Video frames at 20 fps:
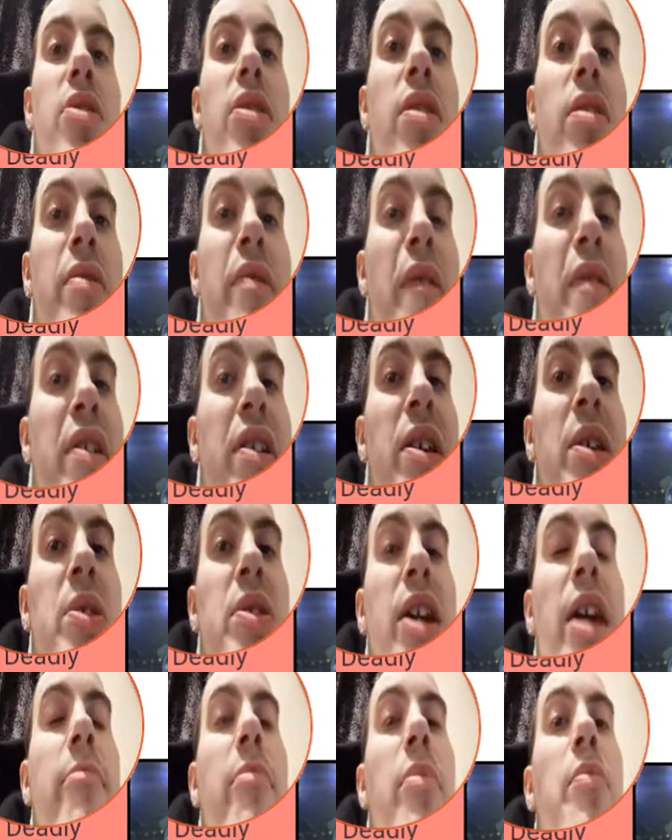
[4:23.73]
but I think he's
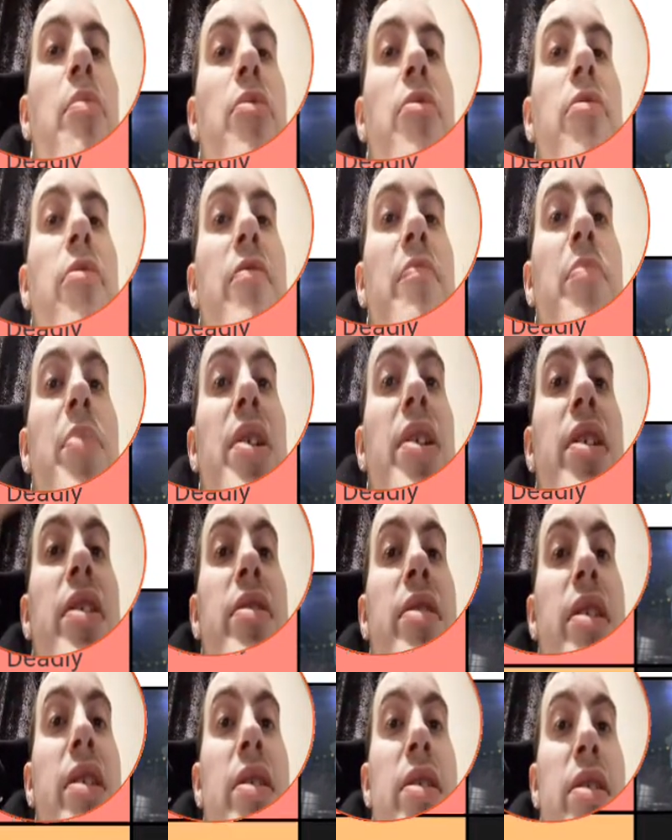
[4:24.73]
capable of being
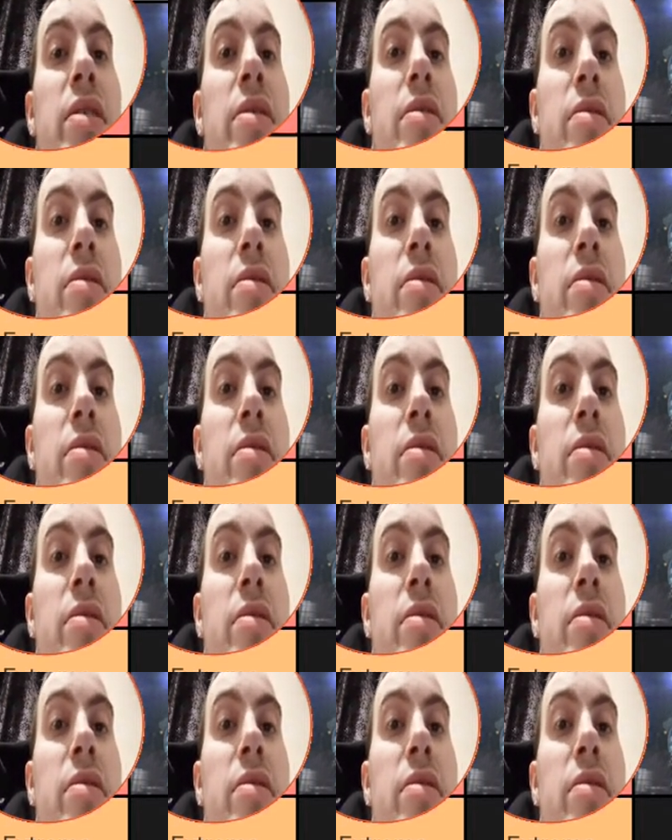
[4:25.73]
that.